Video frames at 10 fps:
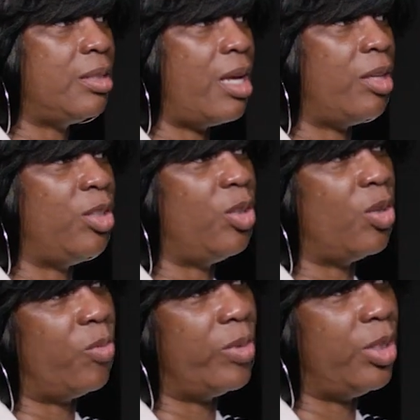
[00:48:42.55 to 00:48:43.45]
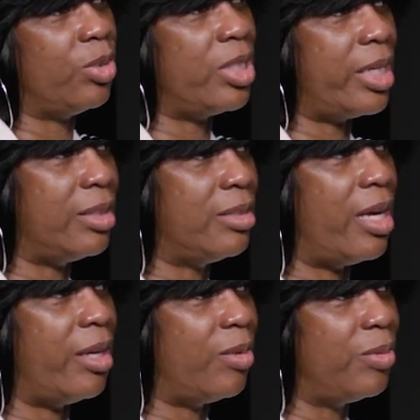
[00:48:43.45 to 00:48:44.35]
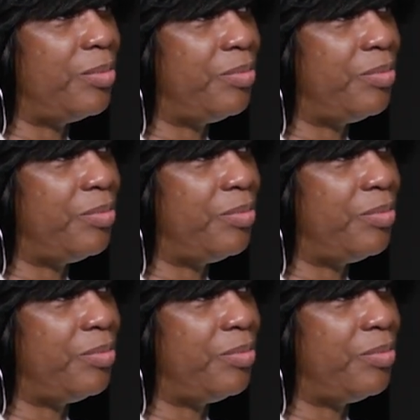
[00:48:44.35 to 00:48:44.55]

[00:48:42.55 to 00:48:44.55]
is how you're gonna win your second title.